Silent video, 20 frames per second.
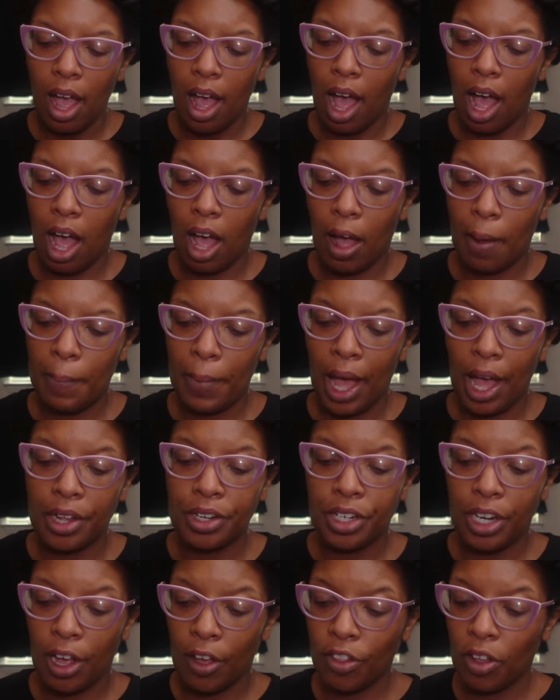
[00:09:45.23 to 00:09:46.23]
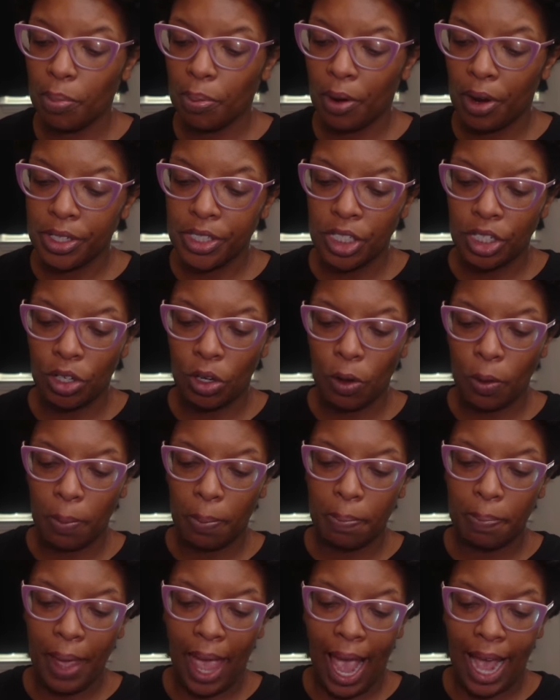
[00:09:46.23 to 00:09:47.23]
Um, another person who
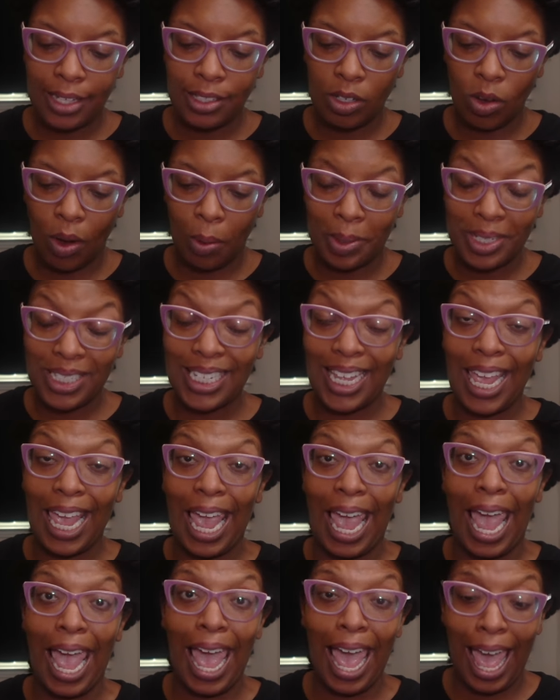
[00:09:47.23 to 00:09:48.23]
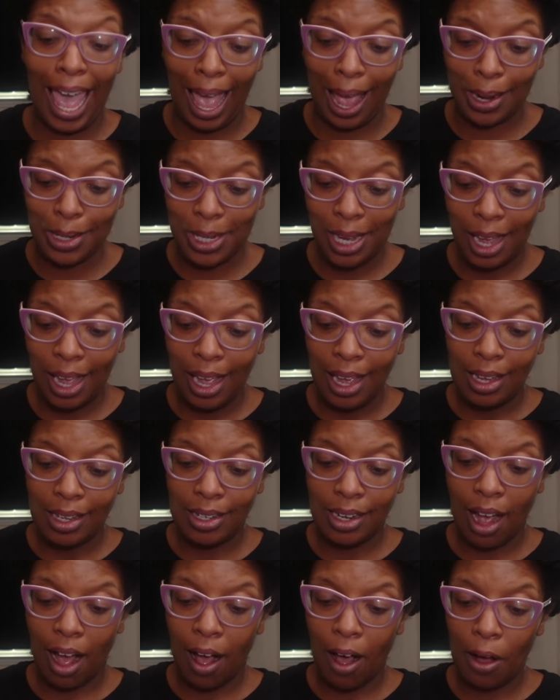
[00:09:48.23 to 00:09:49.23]
passed away was Kat,
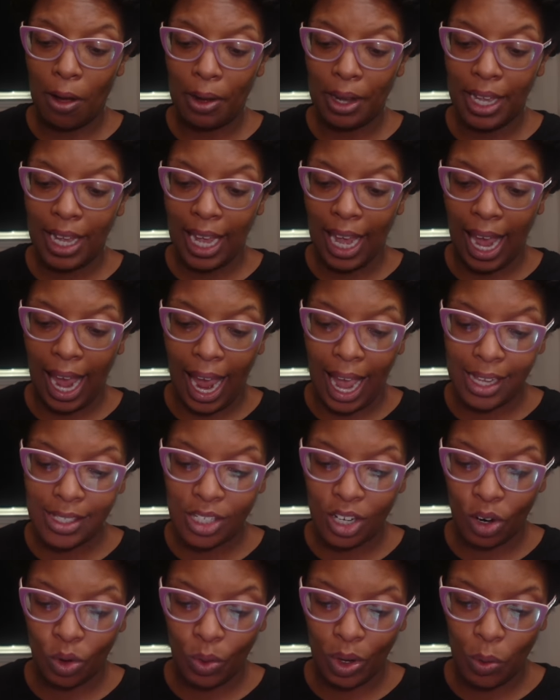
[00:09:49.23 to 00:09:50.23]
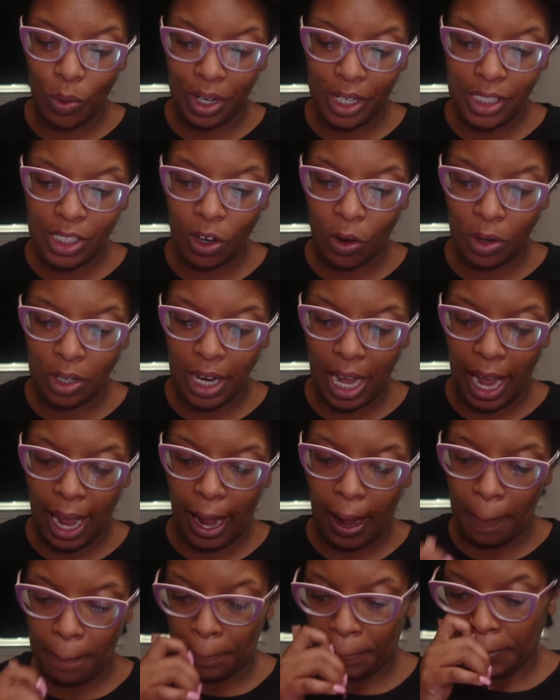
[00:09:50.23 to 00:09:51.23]
y'all. Katherine, what is her
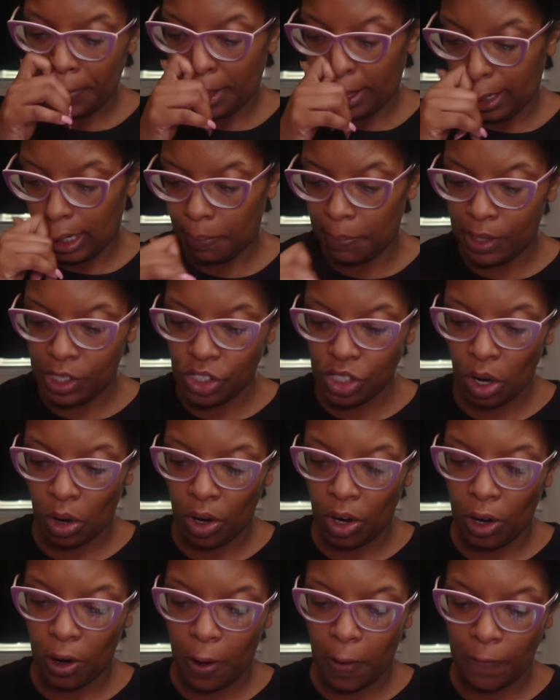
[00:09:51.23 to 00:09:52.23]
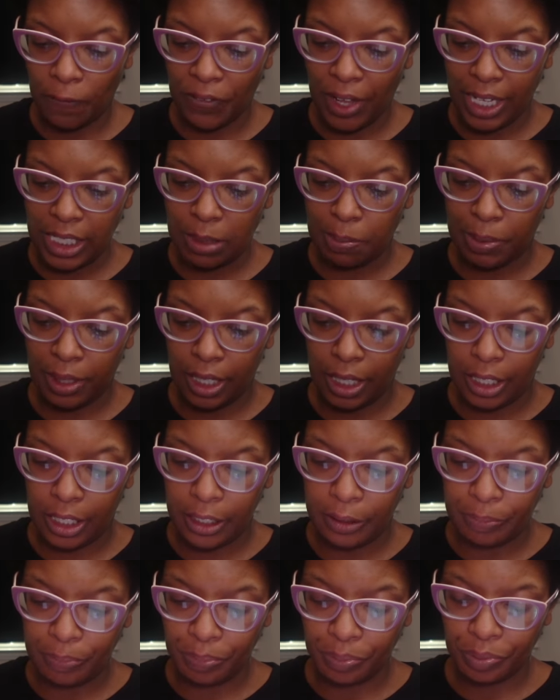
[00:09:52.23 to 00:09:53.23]
name? Let me show her on
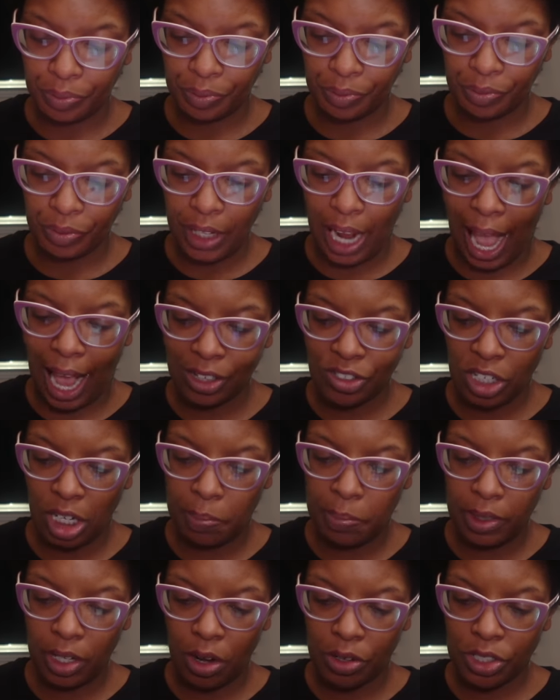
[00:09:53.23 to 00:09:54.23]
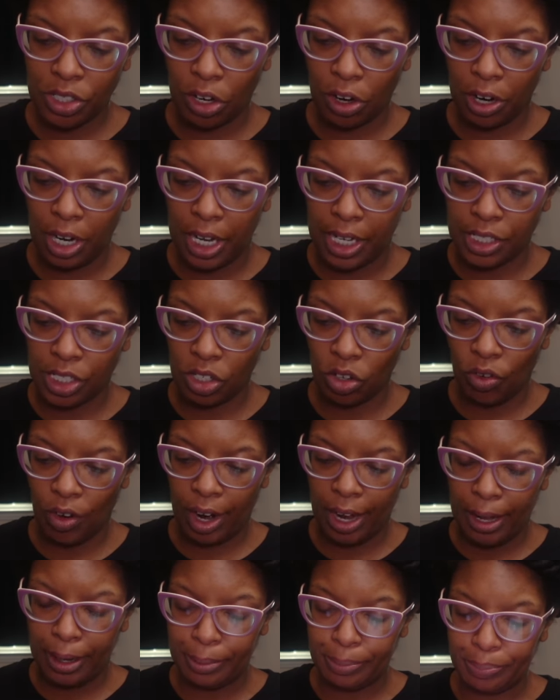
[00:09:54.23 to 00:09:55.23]
Facebook actually let me go to her
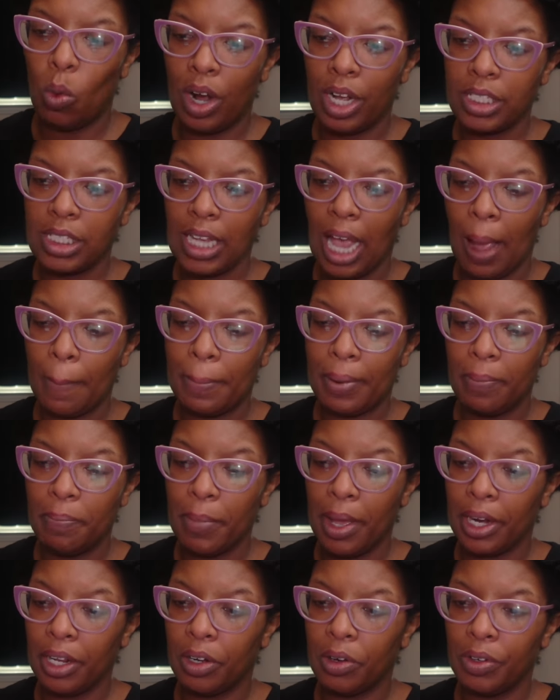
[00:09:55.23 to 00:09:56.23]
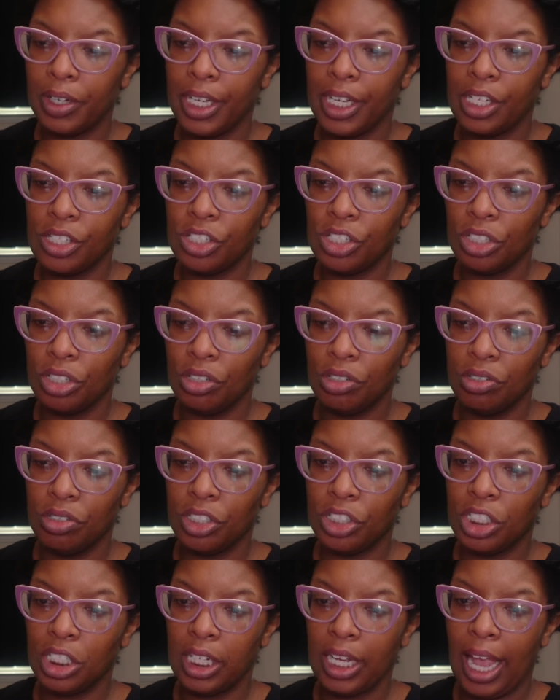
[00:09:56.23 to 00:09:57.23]
instagram what type of medical issues
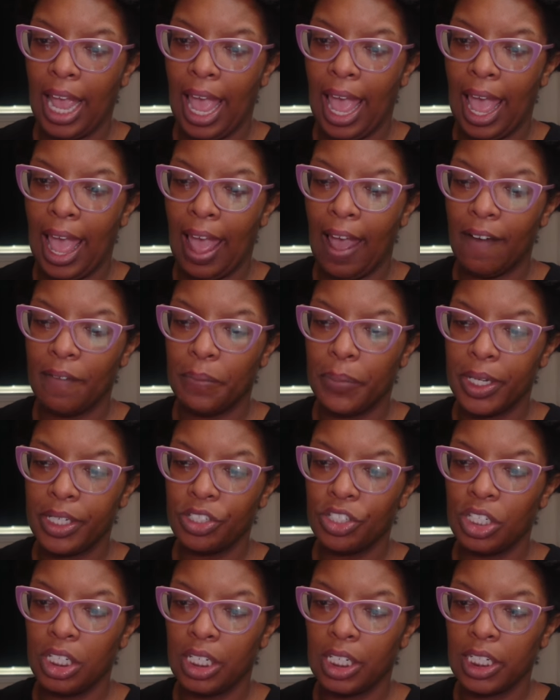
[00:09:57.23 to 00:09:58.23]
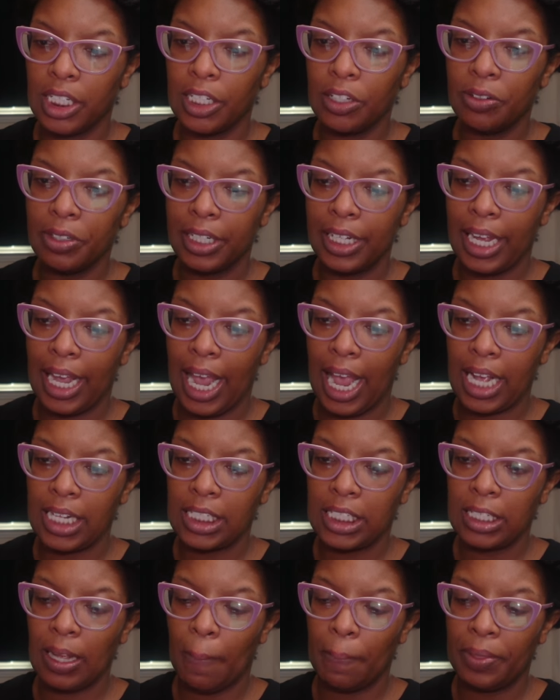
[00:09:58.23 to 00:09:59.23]
she had but she clearly had
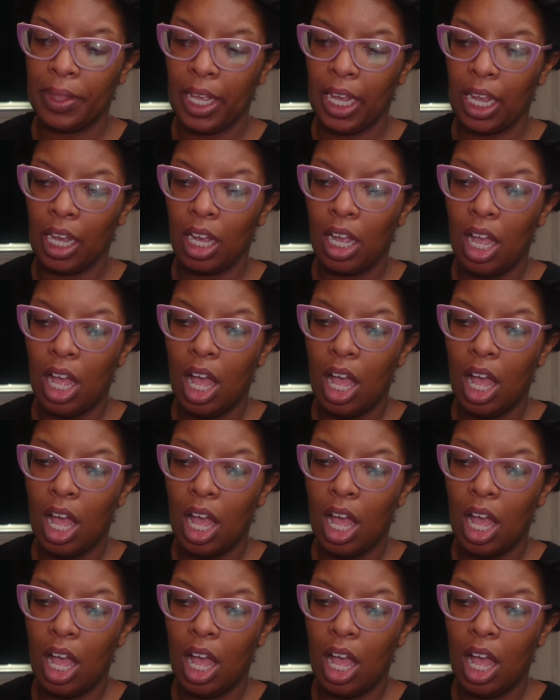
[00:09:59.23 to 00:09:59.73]
something